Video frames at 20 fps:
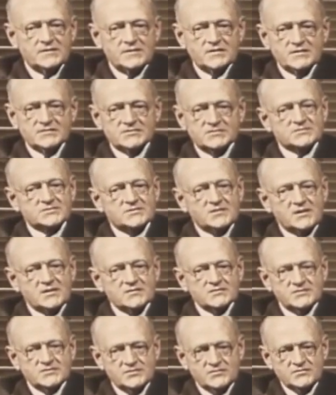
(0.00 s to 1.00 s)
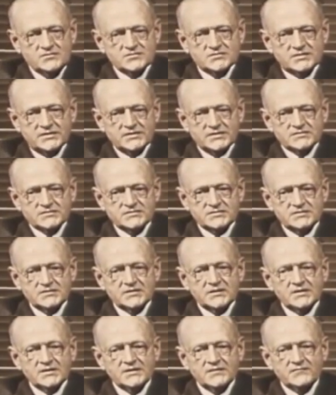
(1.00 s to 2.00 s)
Since cars in those days did
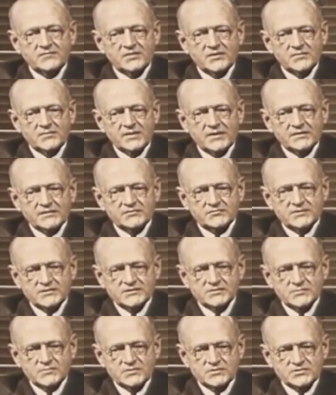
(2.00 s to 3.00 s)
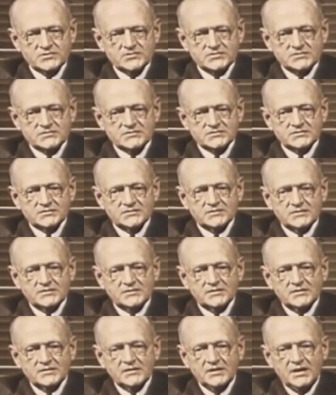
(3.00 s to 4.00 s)
not have automatic transmissions,
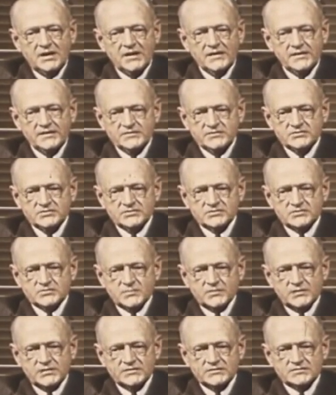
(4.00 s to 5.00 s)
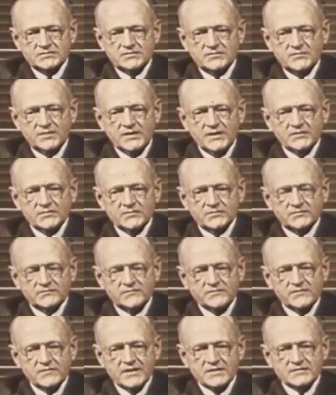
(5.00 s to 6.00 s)
high engine speeds combined with the
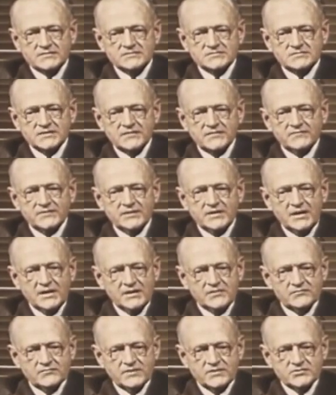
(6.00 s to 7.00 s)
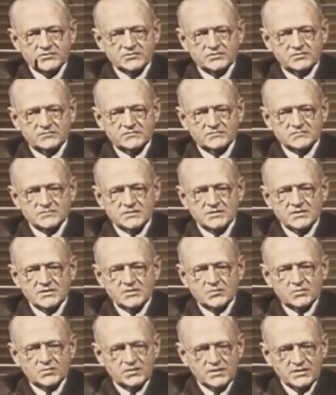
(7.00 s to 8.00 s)
rear axles having high ratios
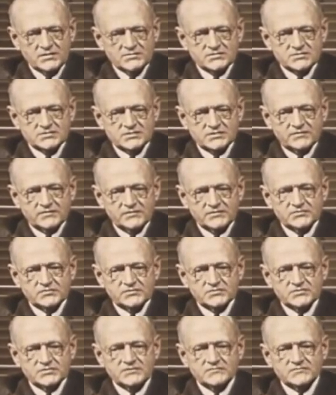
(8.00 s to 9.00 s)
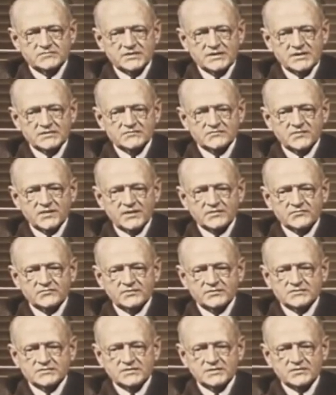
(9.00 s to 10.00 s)
were necessary to achieve satisfactory
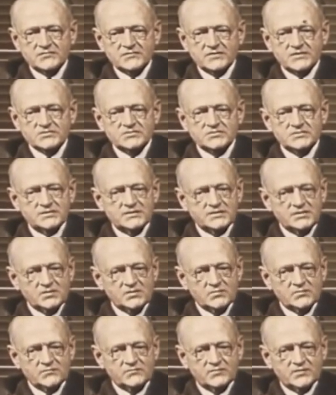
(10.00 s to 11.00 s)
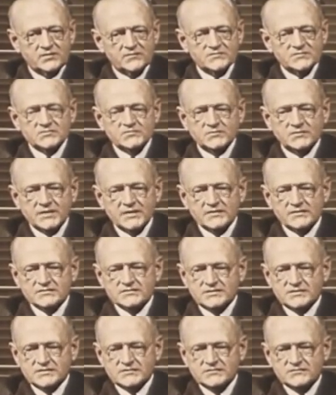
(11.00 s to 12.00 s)
acceleration and hill performance without
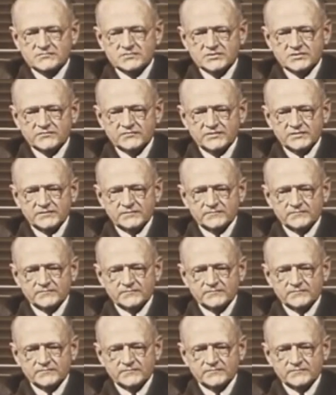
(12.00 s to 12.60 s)
excessive shifting.